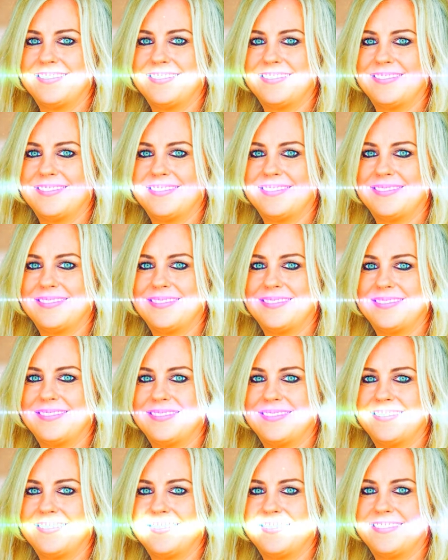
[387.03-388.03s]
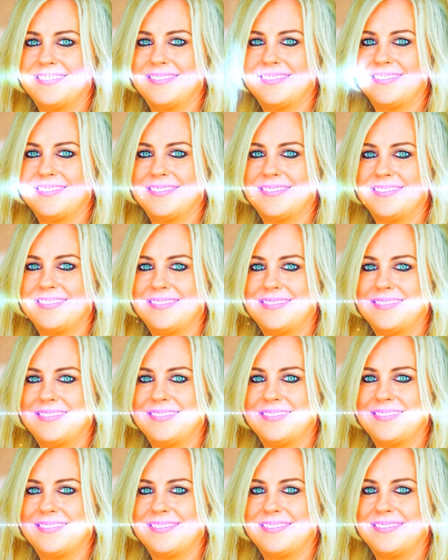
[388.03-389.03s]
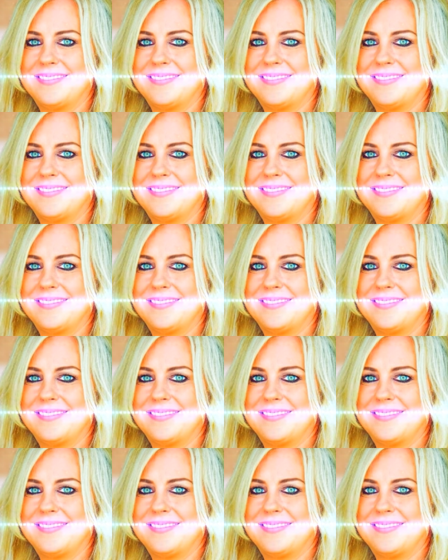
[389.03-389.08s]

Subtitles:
all of it? Did you save any of it?